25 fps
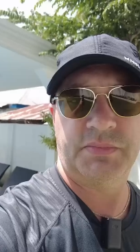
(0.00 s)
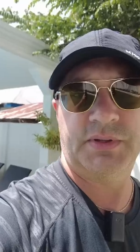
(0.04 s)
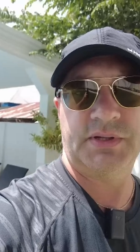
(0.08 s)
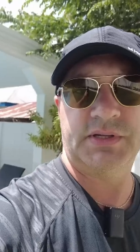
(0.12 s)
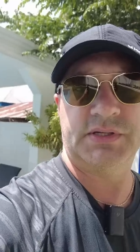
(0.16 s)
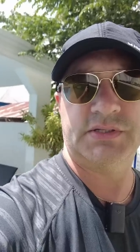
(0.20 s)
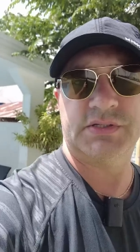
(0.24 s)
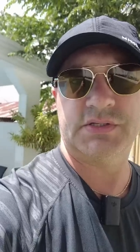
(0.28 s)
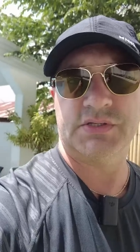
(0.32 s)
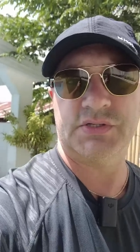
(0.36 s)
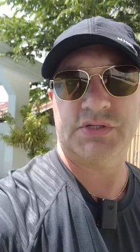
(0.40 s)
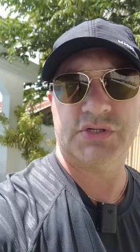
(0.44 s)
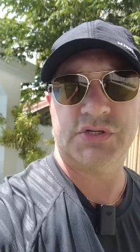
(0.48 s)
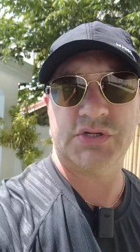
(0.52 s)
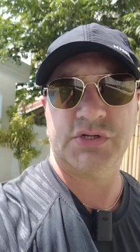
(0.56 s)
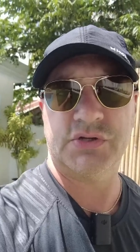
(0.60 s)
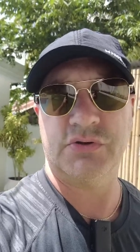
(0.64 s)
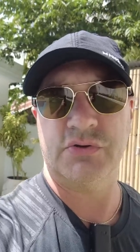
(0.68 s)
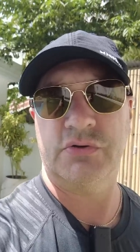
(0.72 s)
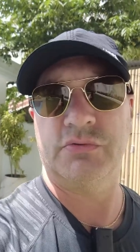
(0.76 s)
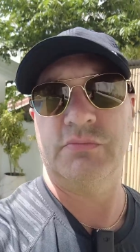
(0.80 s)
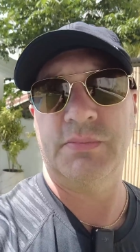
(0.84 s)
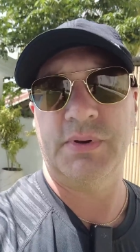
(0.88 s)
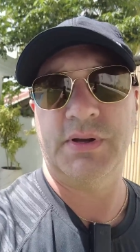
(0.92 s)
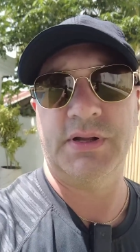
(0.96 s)
places
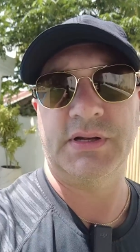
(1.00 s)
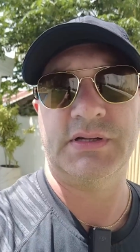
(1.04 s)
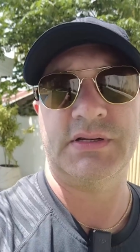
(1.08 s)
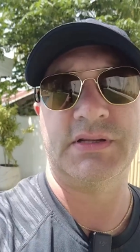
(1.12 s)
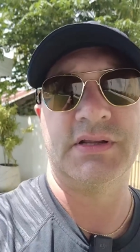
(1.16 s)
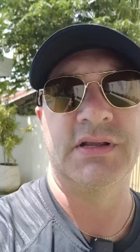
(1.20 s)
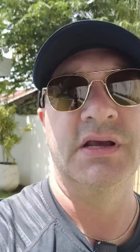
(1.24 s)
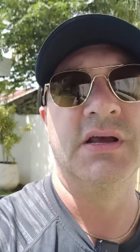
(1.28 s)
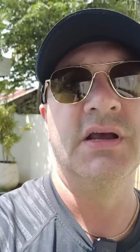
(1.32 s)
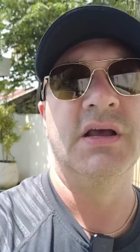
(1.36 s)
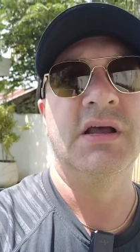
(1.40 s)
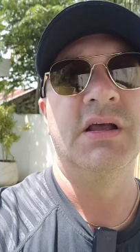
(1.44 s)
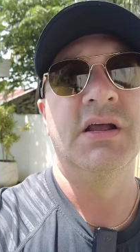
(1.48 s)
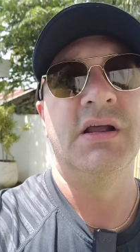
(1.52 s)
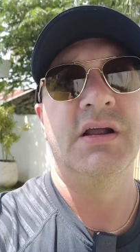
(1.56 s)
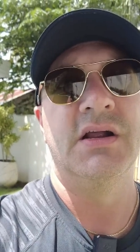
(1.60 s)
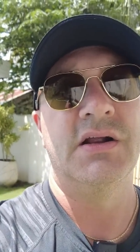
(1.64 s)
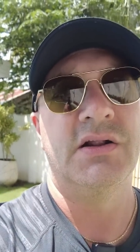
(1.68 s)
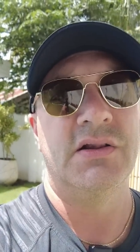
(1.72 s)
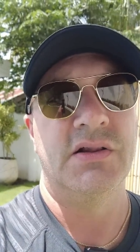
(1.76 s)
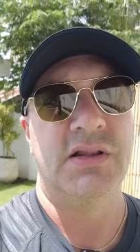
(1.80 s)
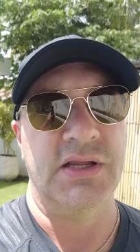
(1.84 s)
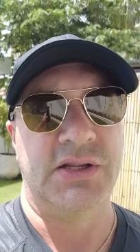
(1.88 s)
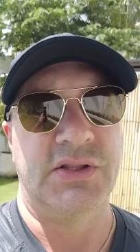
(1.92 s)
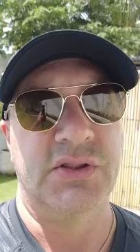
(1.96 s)
too. But
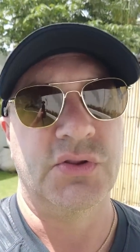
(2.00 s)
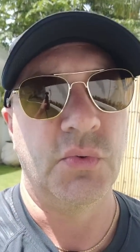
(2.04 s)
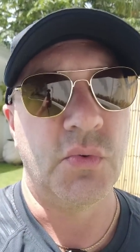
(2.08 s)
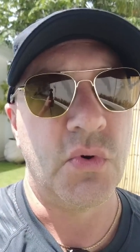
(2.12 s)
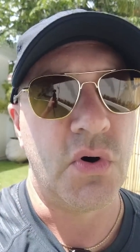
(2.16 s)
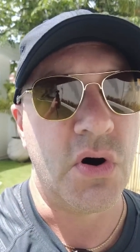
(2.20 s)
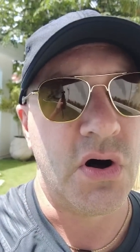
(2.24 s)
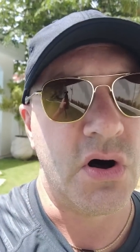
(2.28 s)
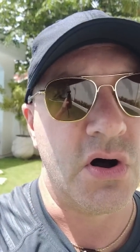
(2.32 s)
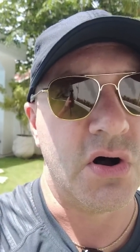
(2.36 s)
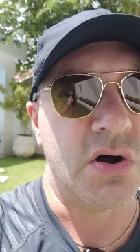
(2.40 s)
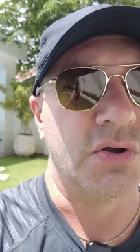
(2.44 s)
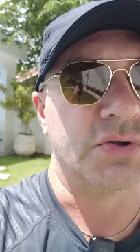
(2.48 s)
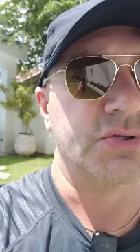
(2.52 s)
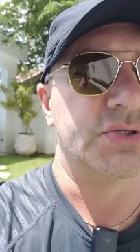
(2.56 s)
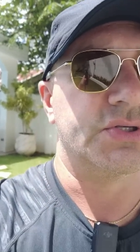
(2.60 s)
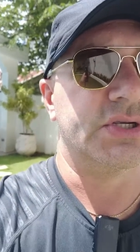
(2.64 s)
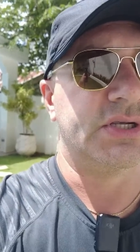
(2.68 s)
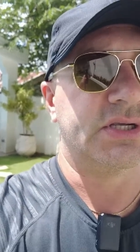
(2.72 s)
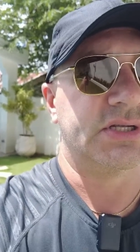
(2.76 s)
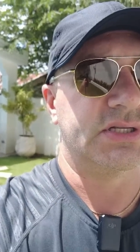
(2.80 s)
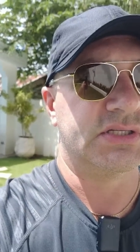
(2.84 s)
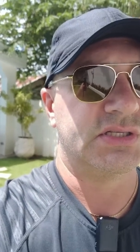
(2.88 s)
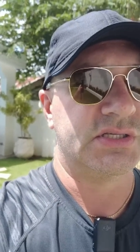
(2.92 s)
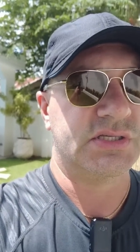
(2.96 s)
like the walls,
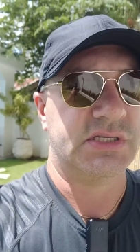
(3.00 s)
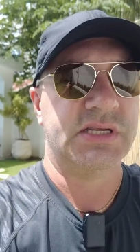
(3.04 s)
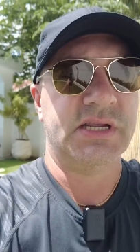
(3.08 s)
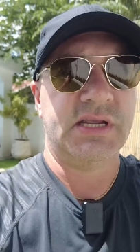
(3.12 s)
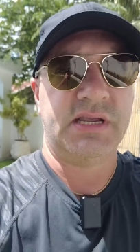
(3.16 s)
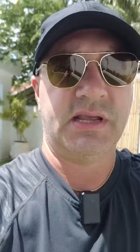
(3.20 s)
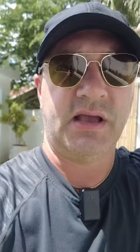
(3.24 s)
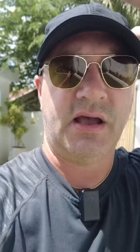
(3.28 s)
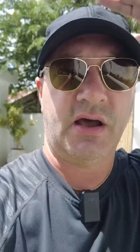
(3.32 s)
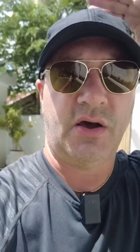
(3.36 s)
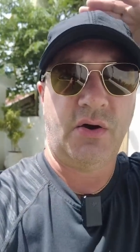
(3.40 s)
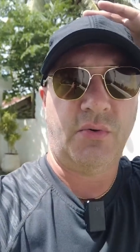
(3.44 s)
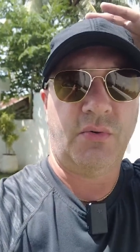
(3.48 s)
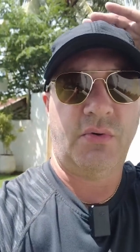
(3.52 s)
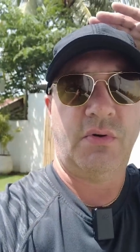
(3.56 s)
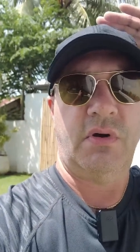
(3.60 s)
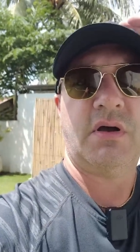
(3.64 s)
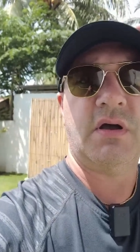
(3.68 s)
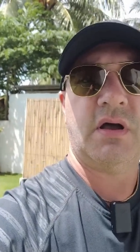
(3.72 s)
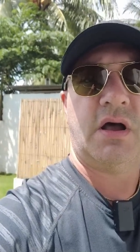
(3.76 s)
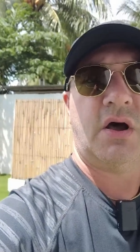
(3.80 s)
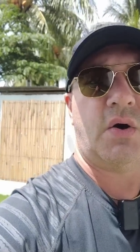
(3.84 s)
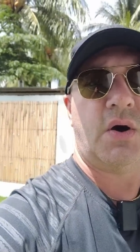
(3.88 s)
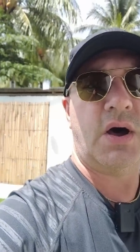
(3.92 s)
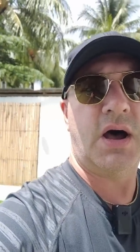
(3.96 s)
you can see how
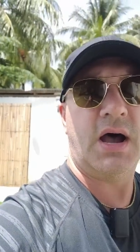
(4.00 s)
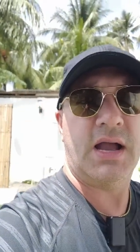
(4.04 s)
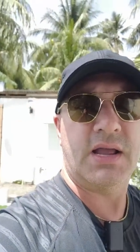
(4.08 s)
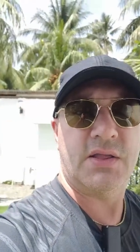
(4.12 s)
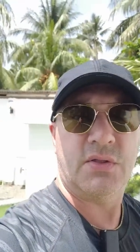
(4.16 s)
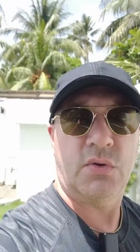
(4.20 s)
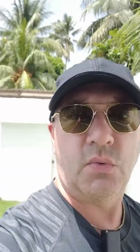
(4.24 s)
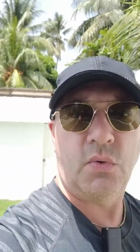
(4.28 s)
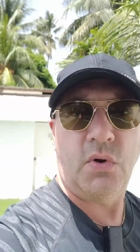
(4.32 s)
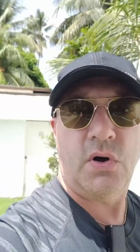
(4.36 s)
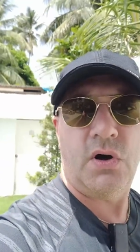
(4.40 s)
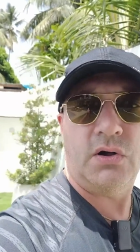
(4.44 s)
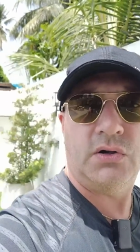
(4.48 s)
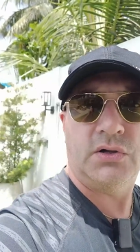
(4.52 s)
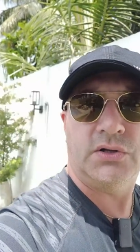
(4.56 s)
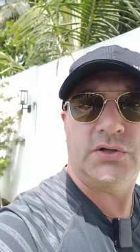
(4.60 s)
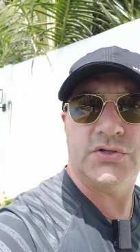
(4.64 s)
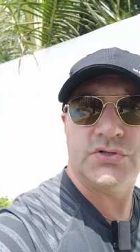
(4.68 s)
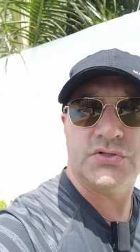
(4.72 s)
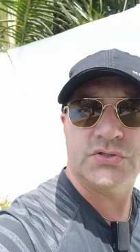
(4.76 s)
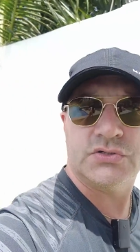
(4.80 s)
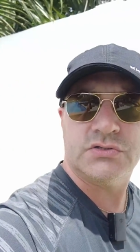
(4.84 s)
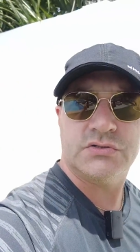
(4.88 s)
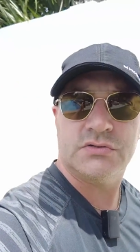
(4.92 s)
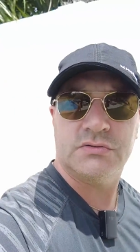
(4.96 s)
high the wall
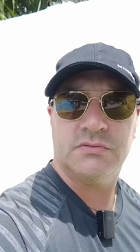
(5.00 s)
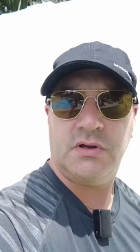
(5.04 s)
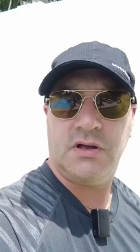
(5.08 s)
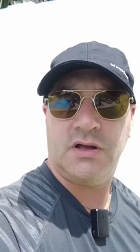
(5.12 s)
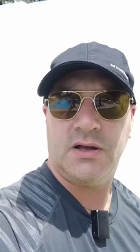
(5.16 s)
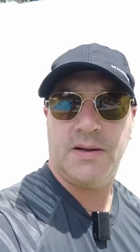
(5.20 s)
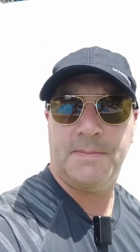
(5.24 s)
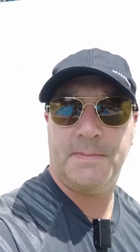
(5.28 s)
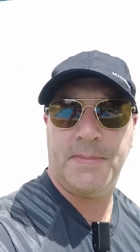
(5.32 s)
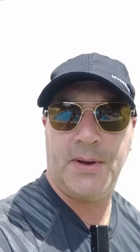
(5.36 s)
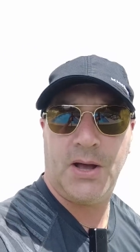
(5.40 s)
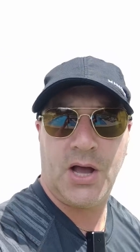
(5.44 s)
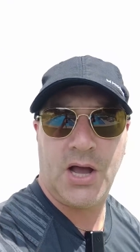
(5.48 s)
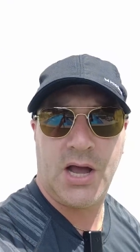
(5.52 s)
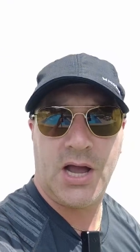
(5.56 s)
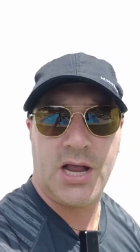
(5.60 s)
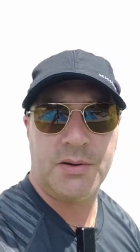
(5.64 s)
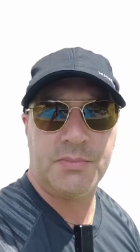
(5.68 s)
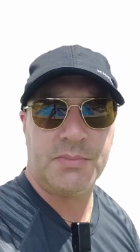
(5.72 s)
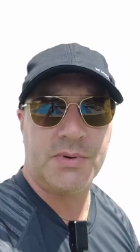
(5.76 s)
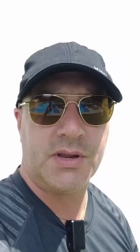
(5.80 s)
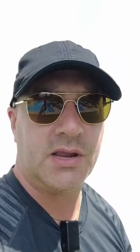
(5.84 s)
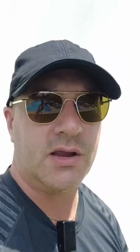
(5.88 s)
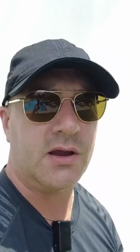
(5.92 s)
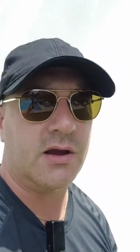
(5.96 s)
is
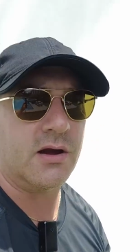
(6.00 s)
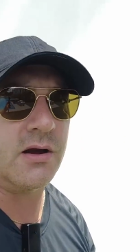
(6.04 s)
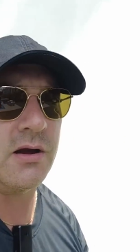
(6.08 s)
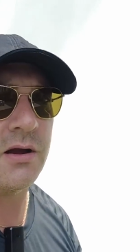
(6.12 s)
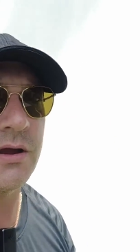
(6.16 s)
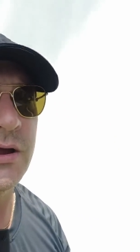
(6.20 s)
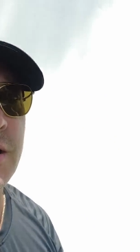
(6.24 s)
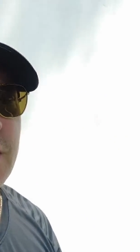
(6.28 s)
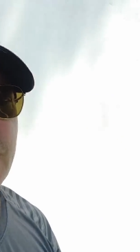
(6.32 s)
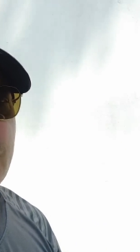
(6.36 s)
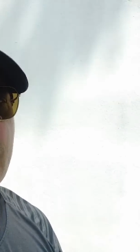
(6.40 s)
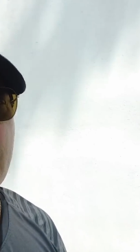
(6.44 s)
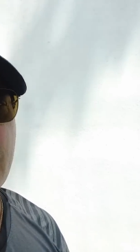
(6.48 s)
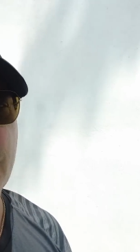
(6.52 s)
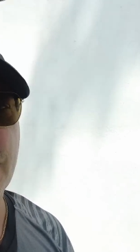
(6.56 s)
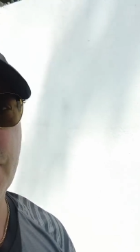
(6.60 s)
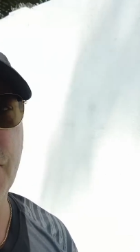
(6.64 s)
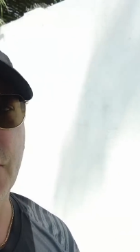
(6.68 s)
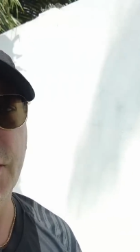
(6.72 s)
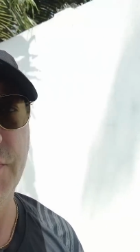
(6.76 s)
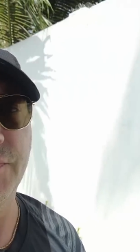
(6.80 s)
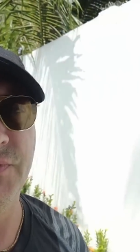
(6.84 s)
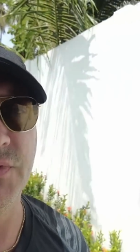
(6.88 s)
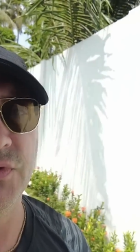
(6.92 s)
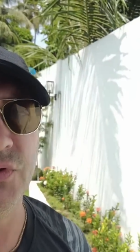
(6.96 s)
behind me here.
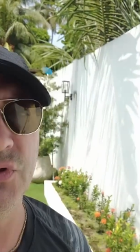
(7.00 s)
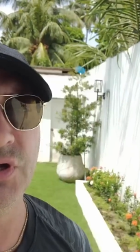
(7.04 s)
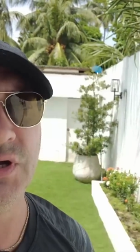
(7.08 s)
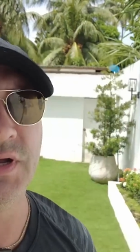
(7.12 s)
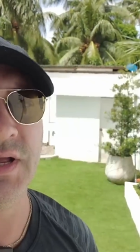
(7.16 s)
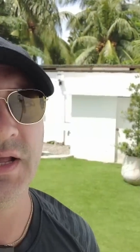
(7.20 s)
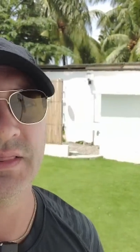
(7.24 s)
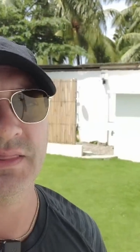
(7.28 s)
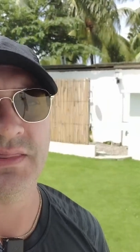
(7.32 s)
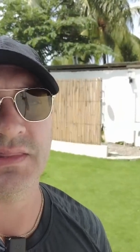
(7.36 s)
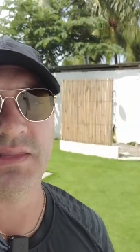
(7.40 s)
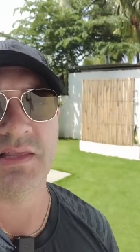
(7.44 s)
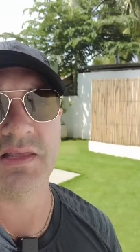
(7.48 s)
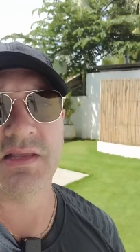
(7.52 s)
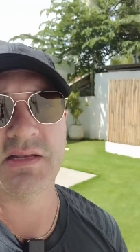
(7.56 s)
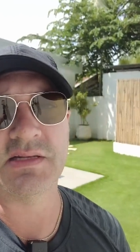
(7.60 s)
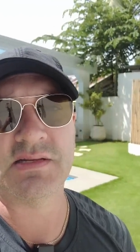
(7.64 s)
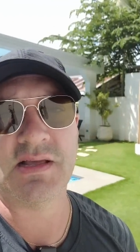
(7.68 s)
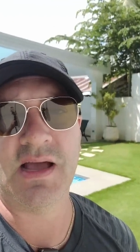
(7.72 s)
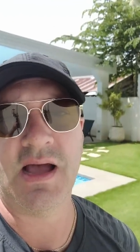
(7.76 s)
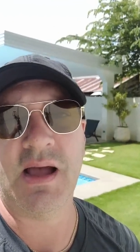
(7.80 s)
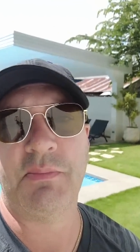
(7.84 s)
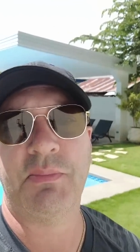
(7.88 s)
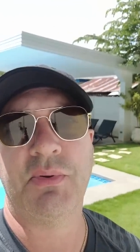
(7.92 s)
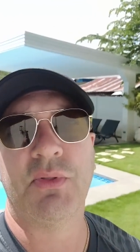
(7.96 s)
But if you look at the
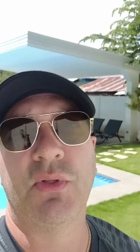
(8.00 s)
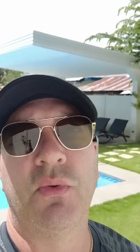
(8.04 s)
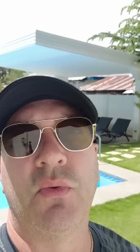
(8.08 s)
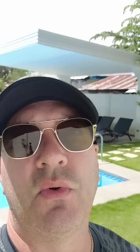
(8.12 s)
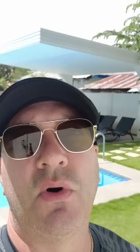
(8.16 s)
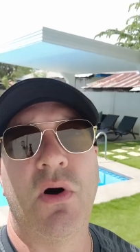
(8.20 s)
top of the